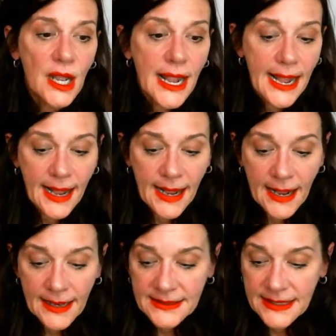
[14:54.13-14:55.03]

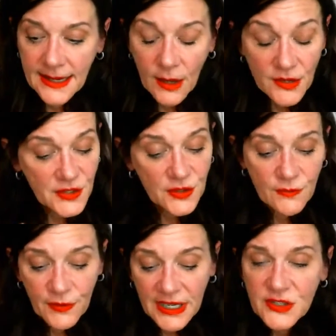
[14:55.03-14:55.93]
And also don't
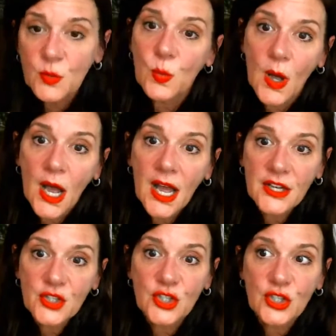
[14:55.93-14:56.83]
forget to
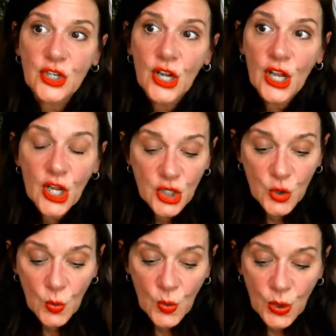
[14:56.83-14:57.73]
watch
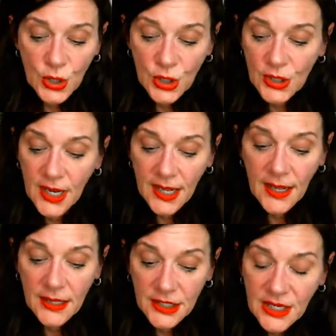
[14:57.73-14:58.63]
your
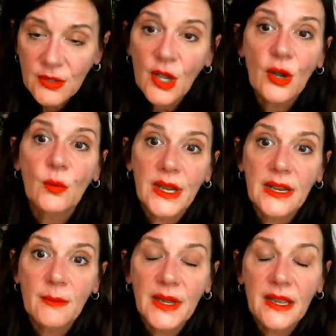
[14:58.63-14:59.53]
year-long reading
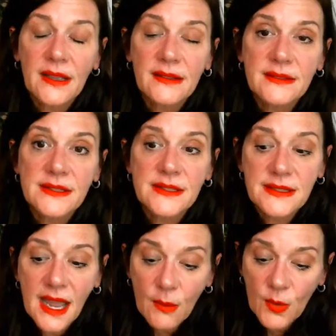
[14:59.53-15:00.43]
because
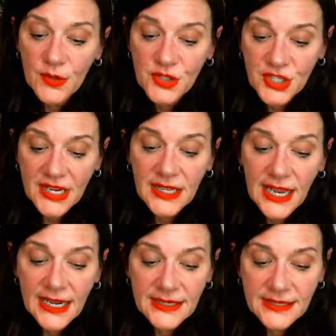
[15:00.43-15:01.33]
that will shed
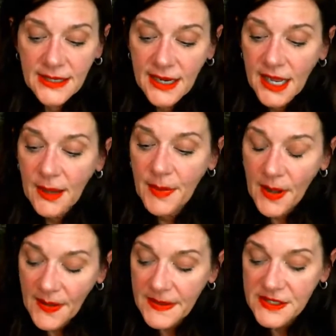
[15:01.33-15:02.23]
light
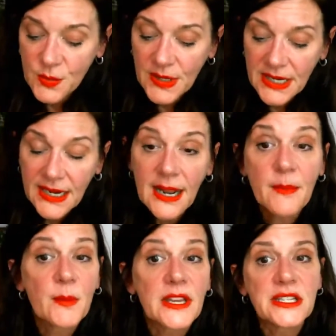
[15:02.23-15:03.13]
upon this reading. And I'm going to
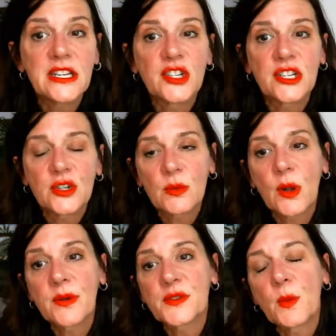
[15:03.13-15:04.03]
be teaching tarot
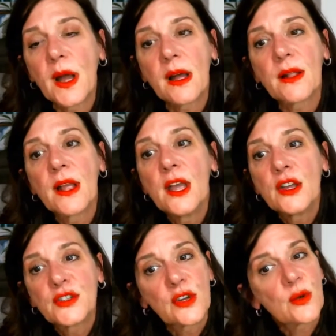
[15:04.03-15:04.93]
as well.
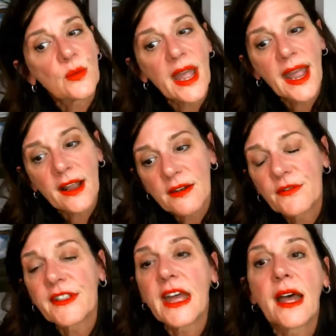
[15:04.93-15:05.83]
So hang on for
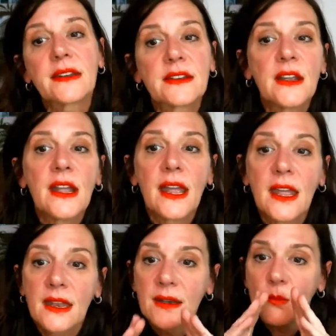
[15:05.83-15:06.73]
that.
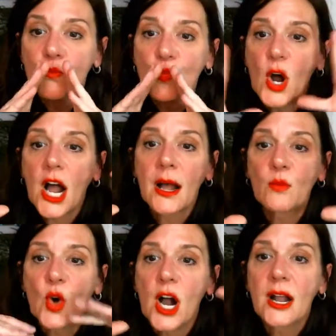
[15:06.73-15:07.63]
And mwah,
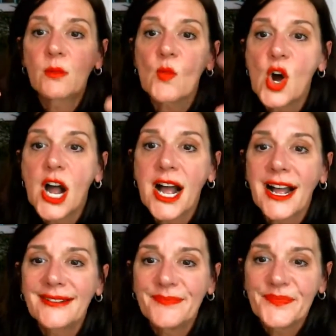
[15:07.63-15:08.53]
mwah,
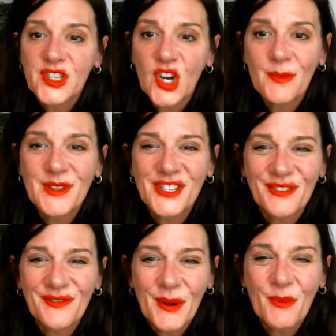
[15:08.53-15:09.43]
mwah. Sorry, I missed you in
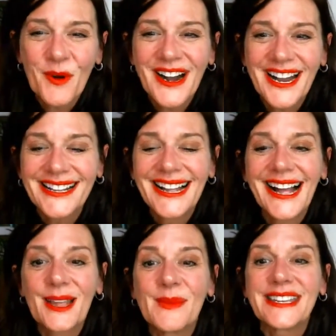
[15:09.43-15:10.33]
February.
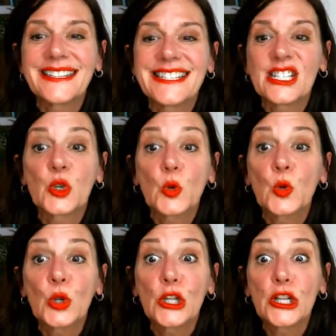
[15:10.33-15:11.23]
I'm in
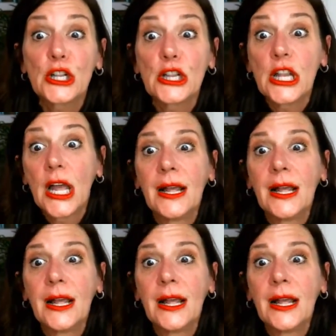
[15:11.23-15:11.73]
school.